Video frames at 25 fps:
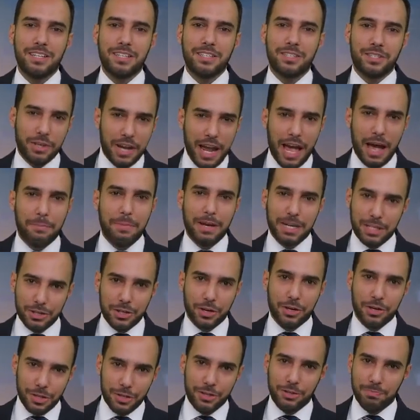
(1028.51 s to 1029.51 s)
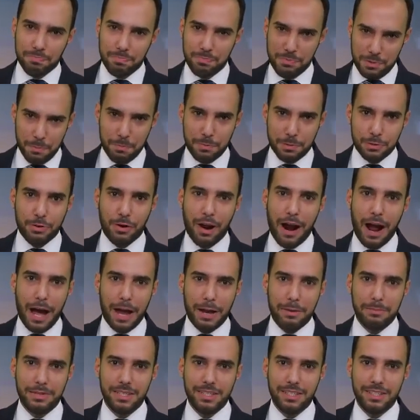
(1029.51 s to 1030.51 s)
So yeah, make sure you're
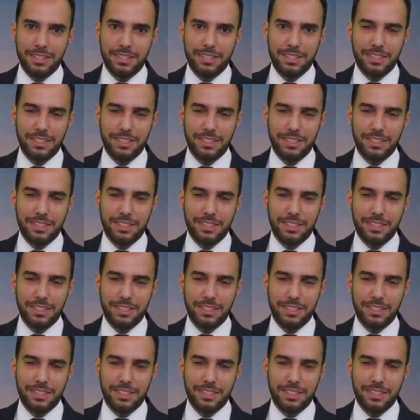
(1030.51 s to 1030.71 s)
subscribed.